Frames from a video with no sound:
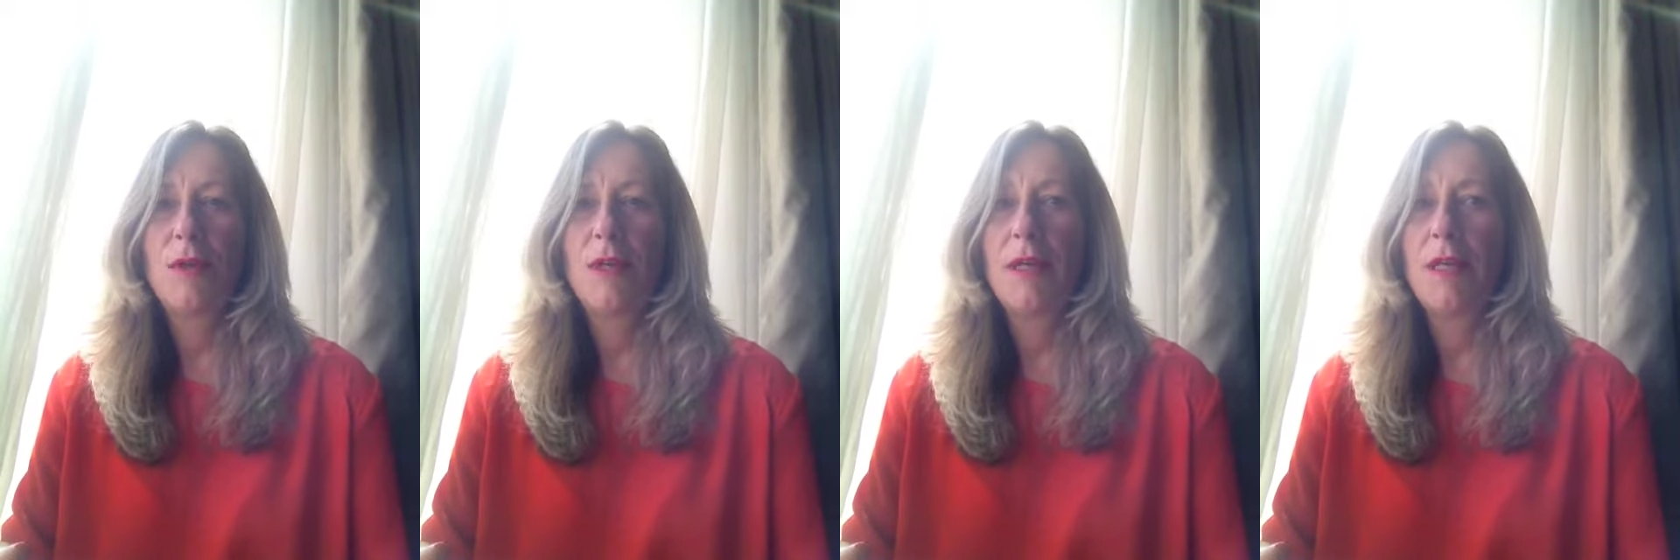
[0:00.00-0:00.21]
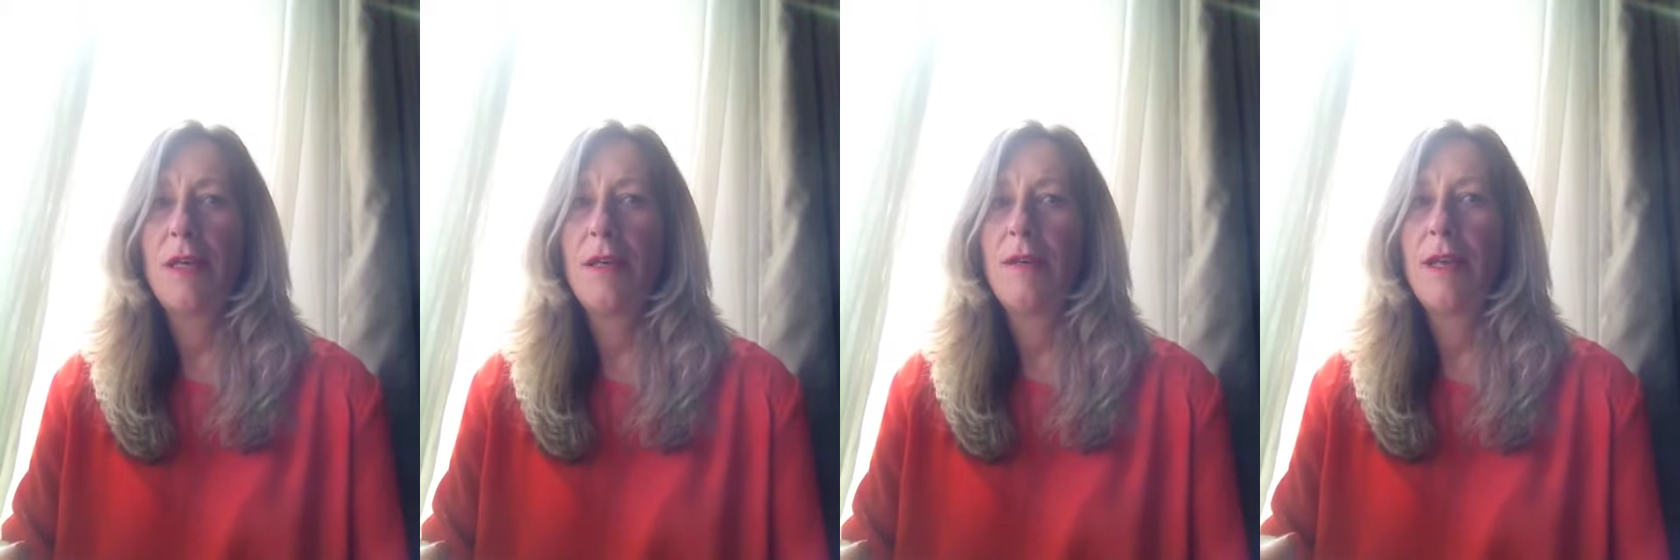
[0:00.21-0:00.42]

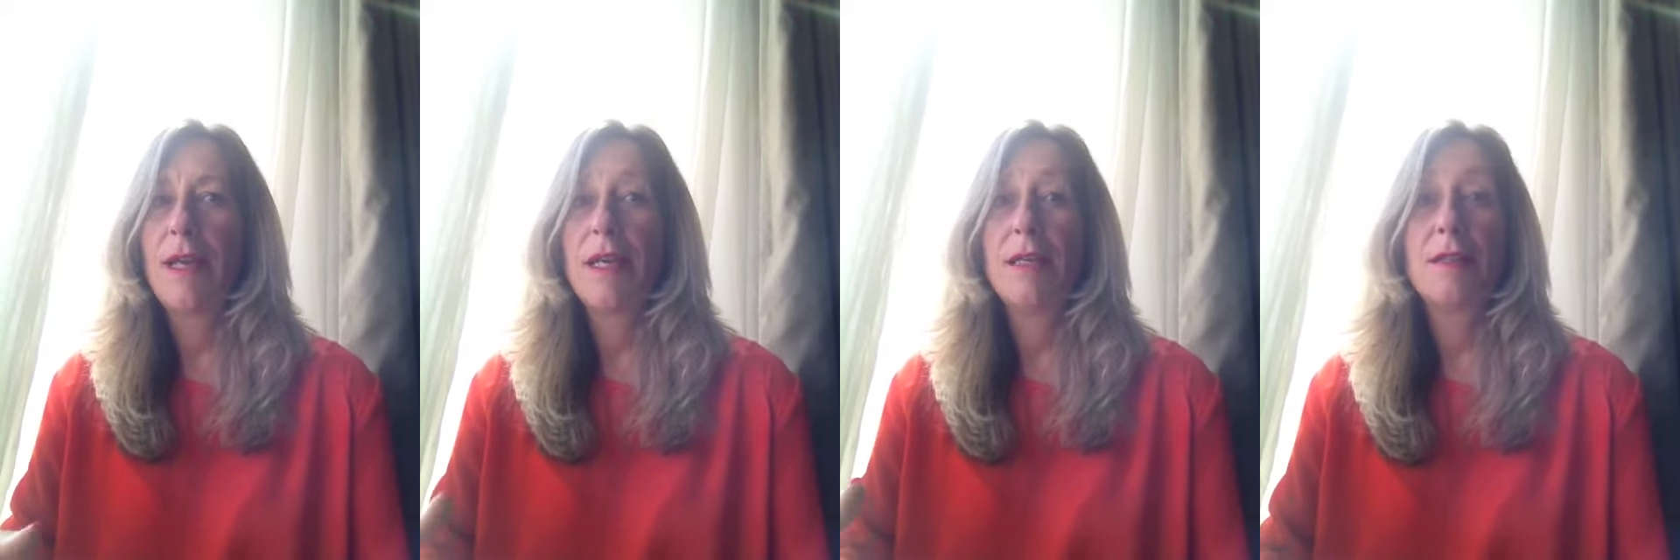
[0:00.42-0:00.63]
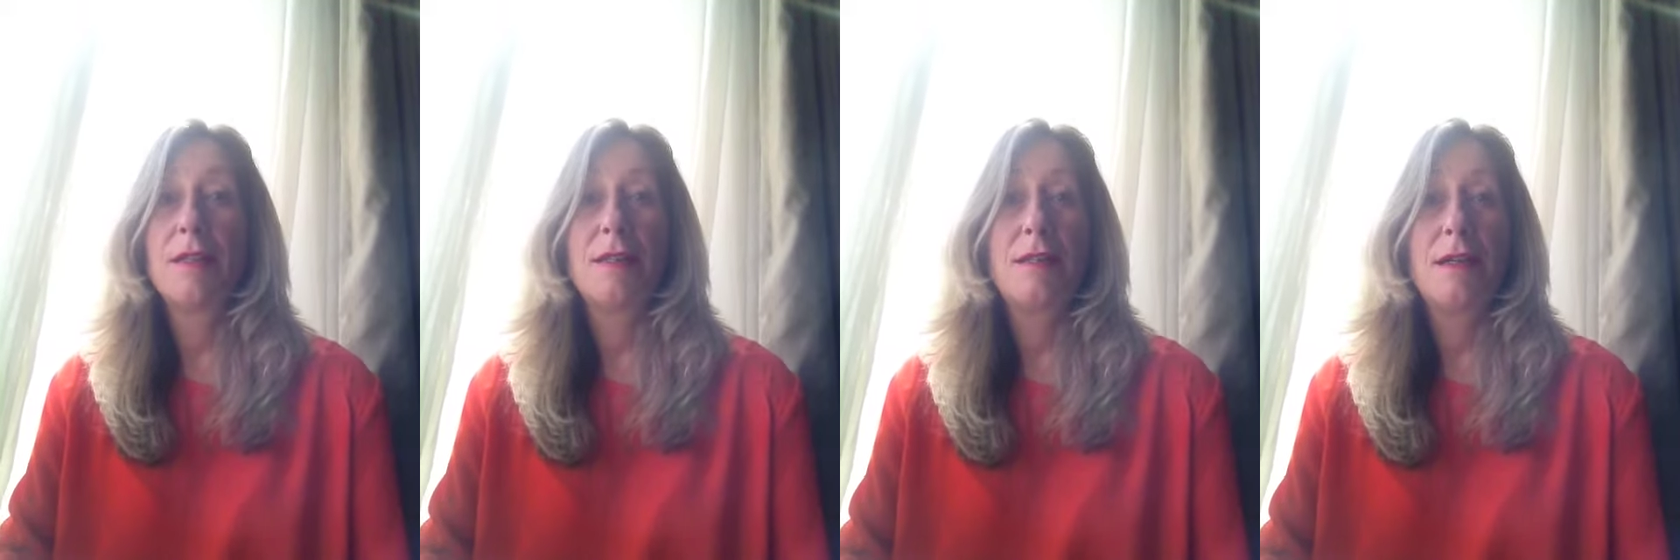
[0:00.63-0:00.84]
with
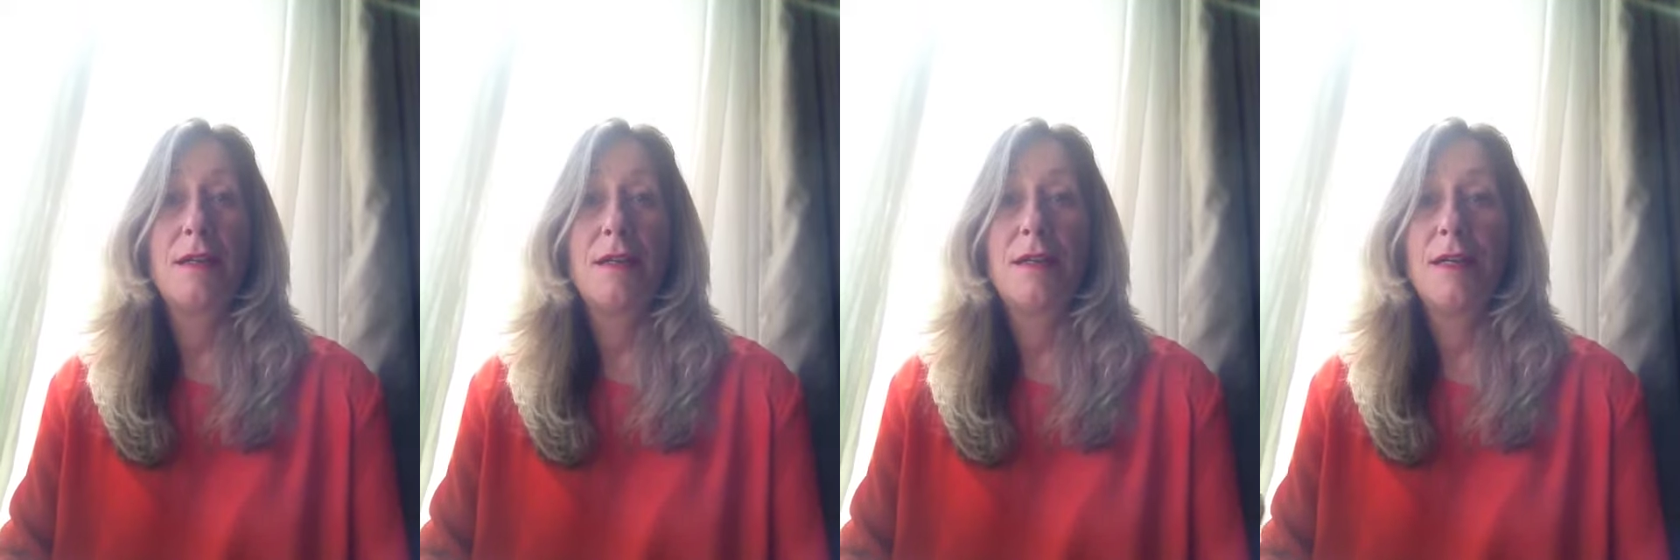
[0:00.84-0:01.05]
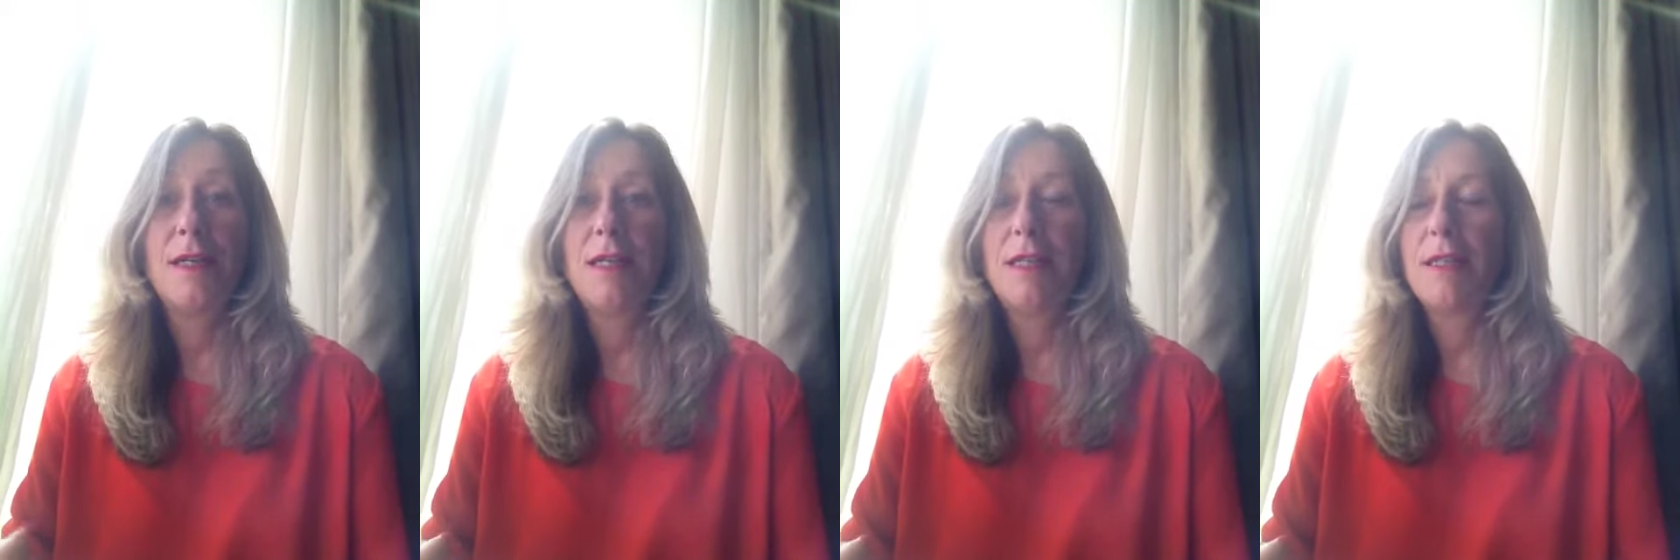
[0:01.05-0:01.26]

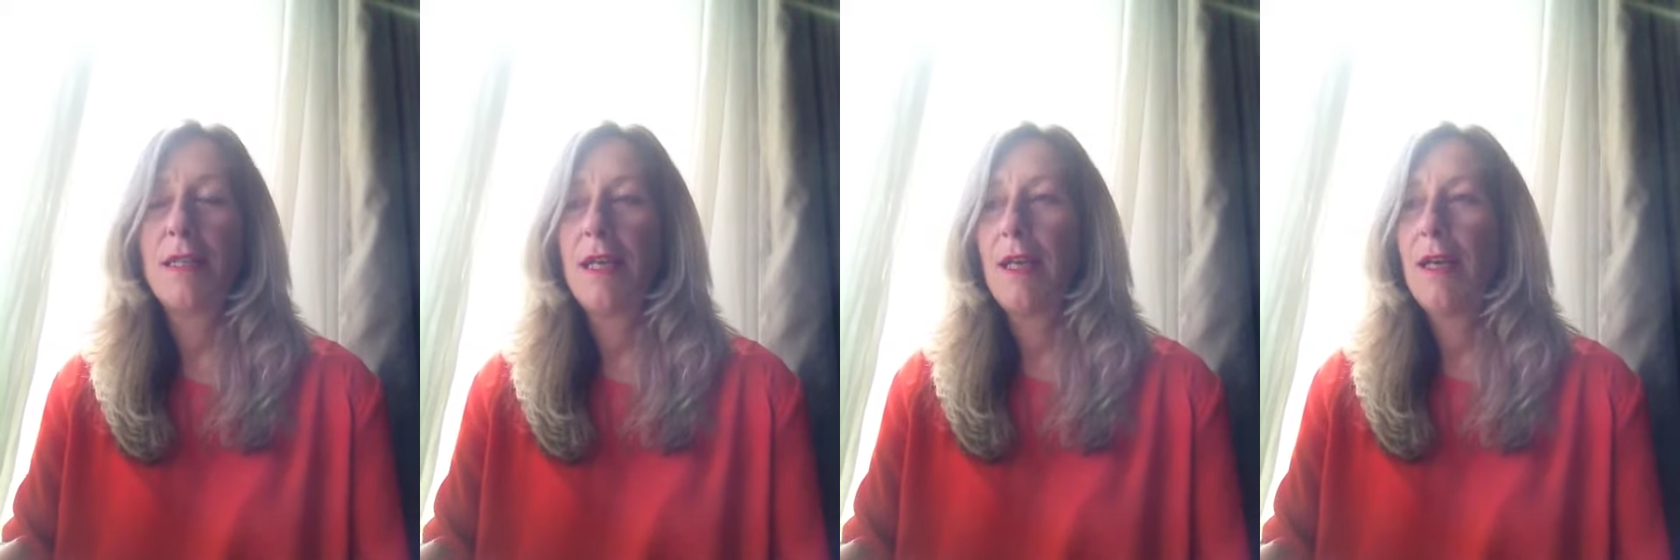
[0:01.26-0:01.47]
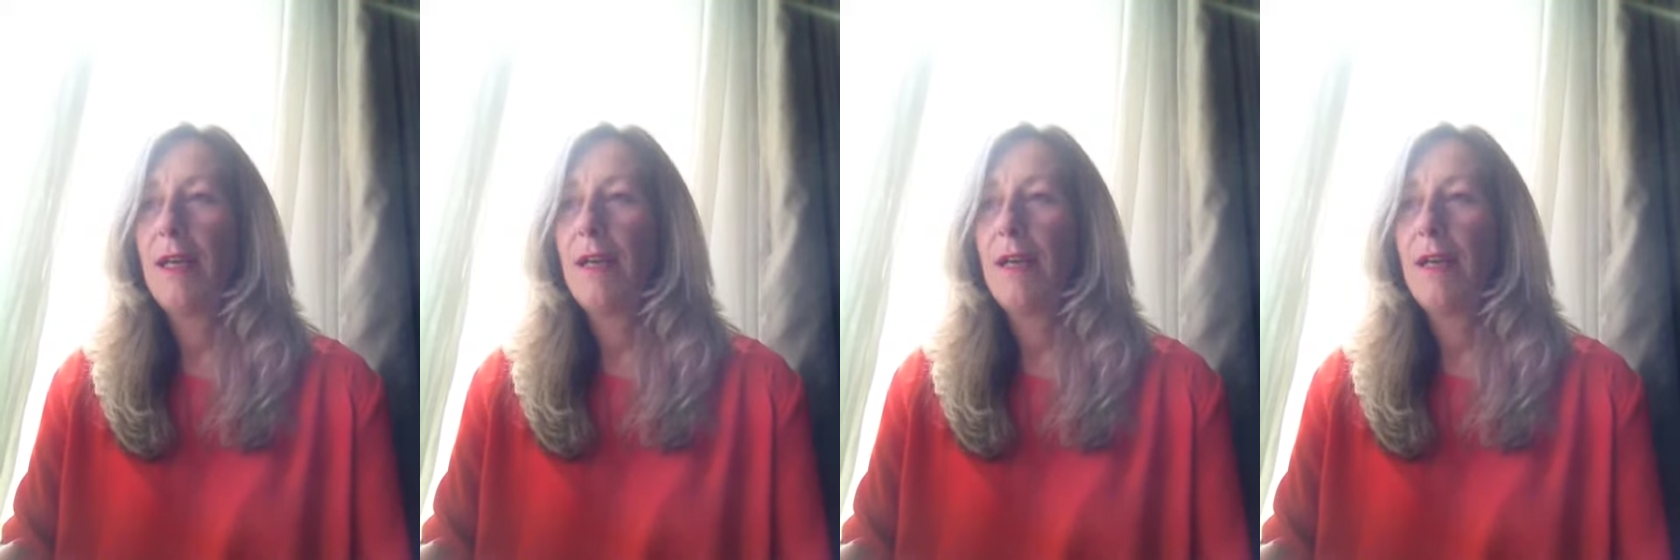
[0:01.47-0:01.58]
exercise,